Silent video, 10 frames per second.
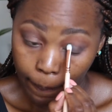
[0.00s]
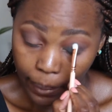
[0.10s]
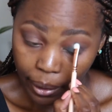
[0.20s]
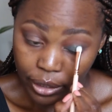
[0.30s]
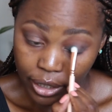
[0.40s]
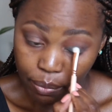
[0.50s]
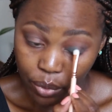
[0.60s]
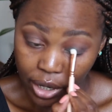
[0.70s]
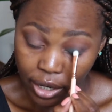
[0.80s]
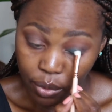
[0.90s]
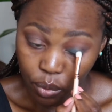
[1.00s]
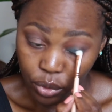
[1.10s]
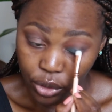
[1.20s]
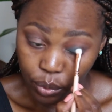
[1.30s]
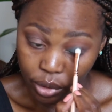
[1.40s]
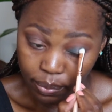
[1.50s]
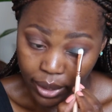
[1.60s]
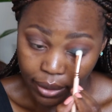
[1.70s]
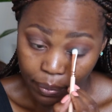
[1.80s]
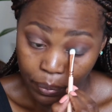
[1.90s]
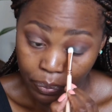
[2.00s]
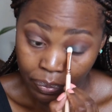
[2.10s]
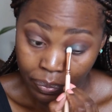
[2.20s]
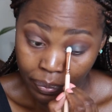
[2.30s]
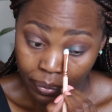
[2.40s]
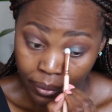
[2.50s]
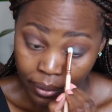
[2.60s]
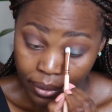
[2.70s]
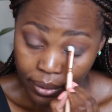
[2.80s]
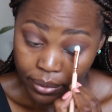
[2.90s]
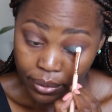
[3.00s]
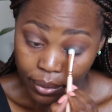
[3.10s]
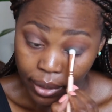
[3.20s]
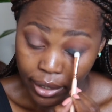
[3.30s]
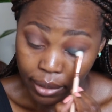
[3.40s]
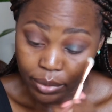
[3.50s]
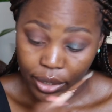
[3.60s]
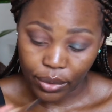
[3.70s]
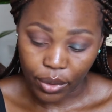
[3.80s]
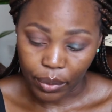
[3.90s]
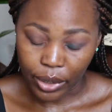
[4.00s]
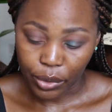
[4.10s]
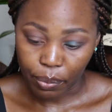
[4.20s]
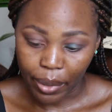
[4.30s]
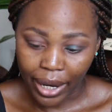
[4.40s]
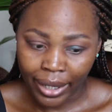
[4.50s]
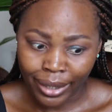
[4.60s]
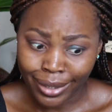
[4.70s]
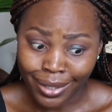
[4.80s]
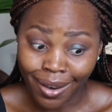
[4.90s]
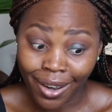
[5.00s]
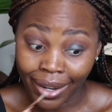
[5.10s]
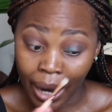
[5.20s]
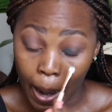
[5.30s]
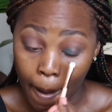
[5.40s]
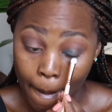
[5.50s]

but I didn't bring any water with me, so I am just going to pile it on.